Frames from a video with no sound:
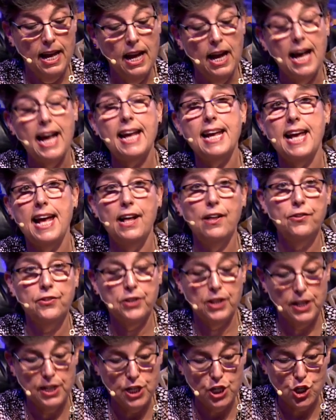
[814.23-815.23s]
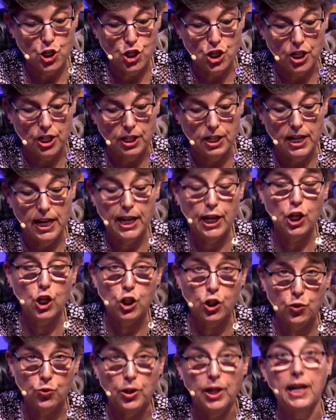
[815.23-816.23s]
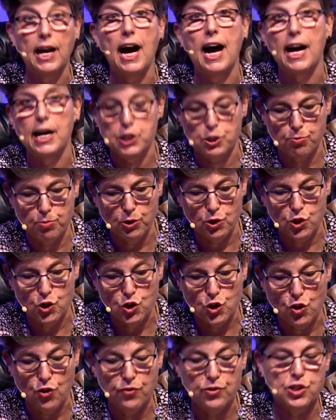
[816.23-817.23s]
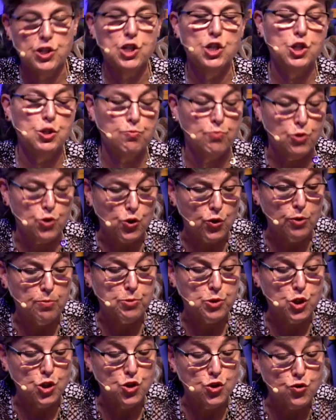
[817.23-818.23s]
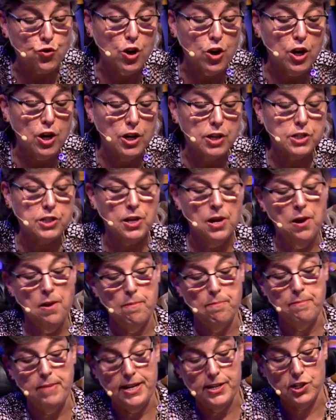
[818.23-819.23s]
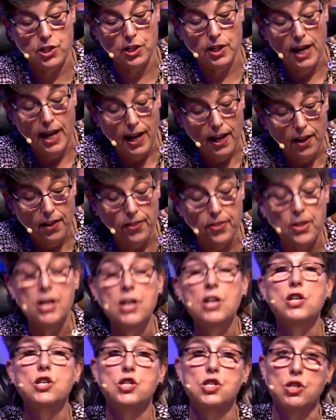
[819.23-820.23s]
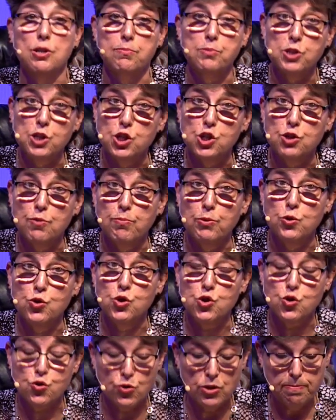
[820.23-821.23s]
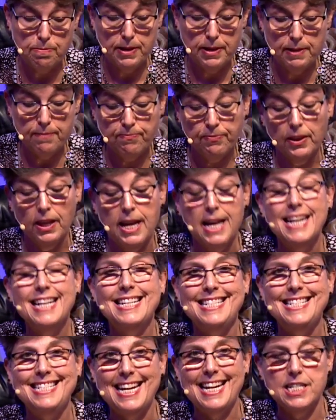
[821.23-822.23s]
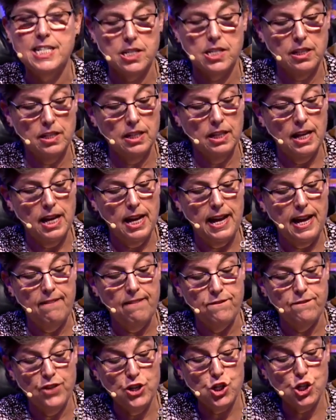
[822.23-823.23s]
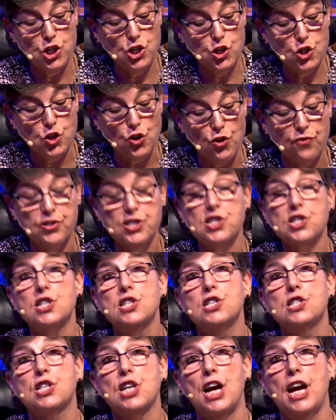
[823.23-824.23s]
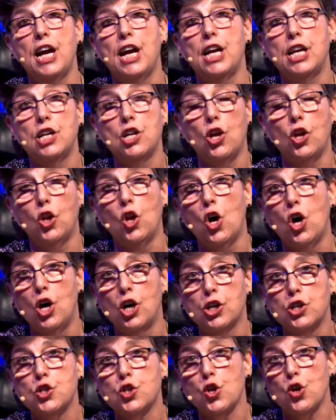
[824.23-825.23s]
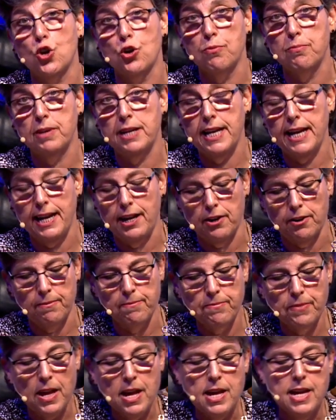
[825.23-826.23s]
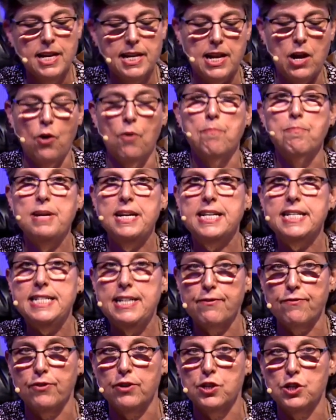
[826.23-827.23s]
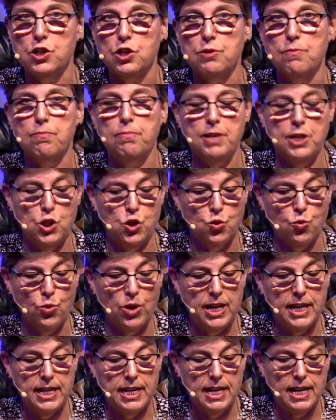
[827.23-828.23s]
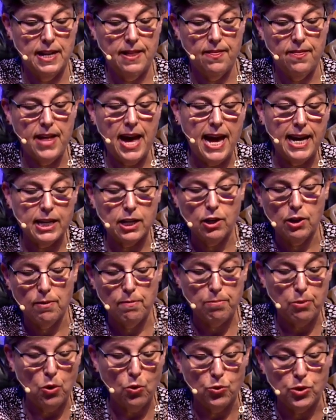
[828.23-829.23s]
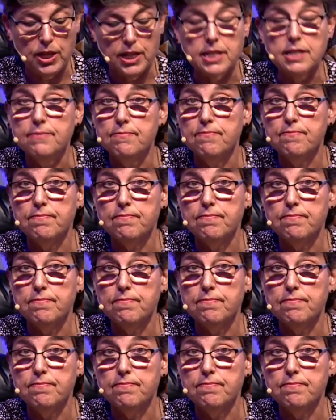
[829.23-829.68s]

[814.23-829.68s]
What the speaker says: a health condition, including hospital services, prescription drugs, mental health, substance abuse treatment, dental and vision services, and long-term care. Now, a big difference between that component